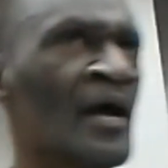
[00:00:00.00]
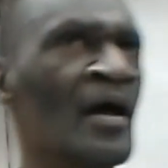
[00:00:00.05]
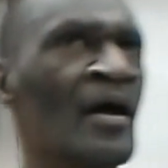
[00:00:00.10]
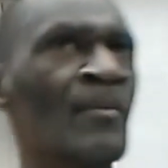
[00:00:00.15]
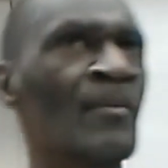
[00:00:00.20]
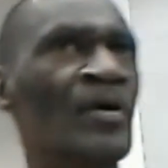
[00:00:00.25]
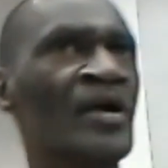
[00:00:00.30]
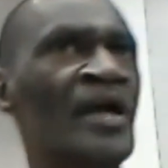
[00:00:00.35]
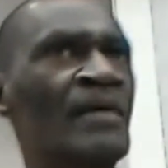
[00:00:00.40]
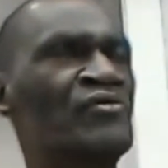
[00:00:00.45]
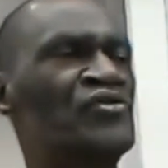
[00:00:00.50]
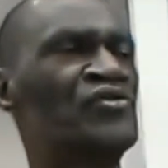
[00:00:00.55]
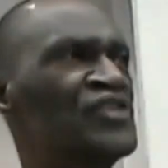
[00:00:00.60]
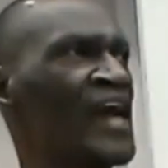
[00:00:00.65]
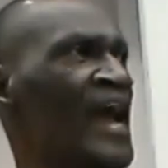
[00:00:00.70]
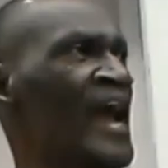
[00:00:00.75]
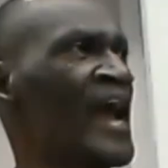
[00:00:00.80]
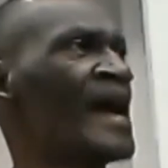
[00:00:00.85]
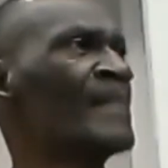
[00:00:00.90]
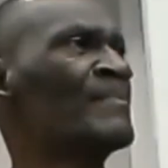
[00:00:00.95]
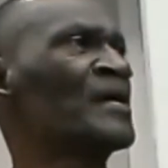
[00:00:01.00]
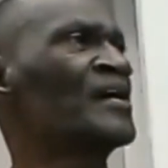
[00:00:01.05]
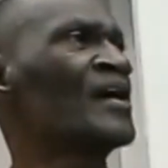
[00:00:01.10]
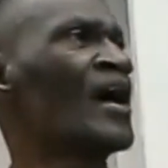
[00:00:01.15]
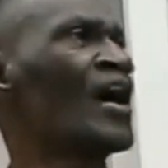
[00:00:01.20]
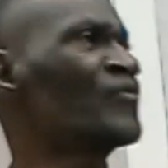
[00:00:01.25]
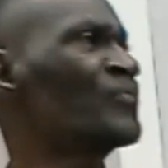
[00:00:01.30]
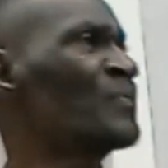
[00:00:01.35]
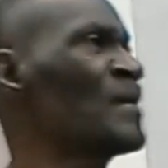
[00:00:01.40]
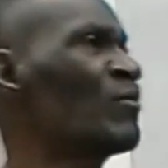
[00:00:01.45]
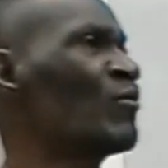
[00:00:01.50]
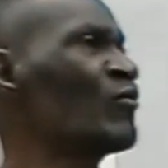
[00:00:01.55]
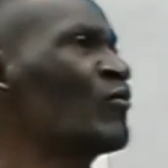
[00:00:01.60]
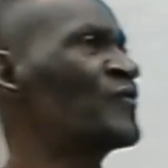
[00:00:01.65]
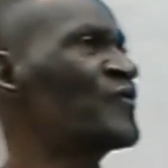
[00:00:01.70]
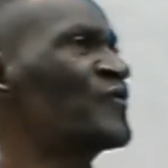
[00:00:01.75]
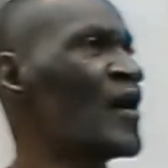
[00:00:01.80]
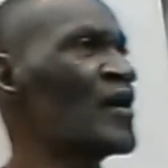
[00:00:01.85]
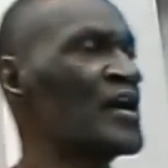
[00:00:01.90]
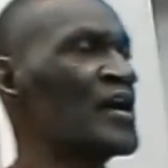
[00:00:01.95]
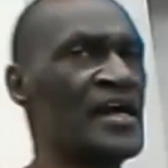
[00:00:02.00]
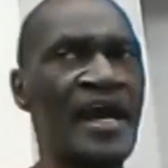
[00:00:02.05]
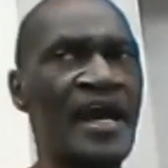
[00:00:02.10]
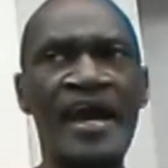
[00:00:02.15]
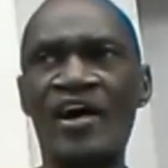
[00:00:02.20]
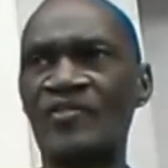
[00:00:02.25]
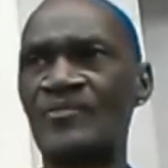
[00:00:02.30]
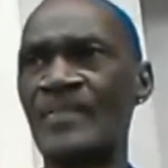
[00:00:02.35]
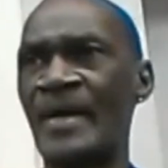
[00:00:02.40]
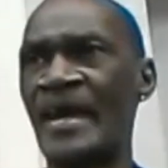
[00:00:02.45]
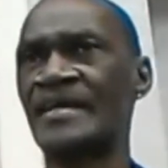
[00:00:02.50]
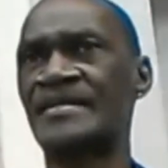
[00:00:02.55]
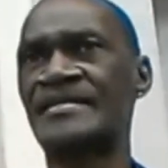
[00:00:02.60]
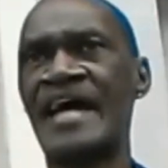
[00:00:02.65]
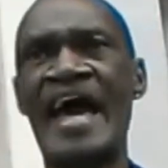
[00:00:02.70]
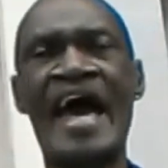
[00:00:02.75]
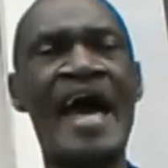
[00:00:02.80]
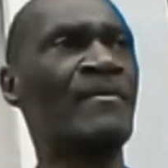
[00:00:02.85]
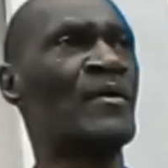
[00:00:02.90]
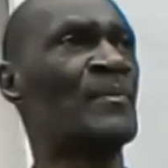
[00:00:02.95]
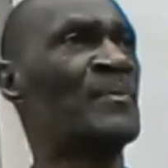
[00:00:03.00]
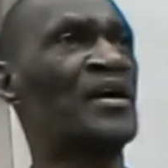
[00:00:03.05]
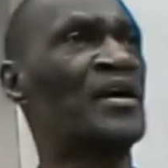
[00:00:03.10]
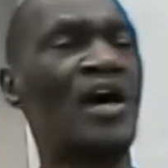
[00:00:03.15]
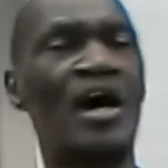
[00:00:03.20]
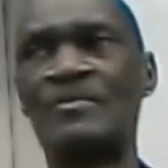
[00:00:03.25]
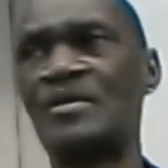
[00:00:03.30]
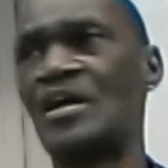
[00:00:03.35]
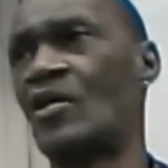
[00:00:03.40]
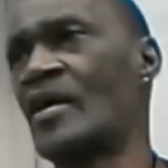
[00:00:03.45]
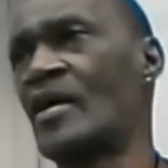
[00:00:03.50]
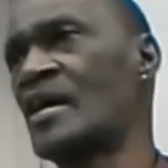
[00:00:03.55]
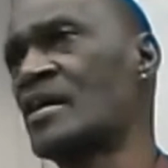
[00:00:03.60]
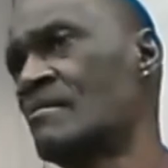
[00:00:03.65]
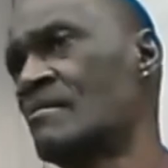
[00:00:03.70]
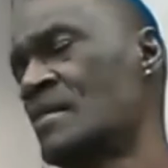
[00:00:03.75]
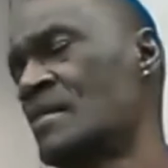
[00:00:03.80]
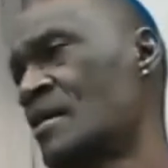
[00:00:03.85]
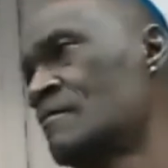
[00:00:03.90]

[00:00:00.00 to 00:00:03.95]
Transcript: But I'm sharing because people with 30 years, man, time will become your enemy.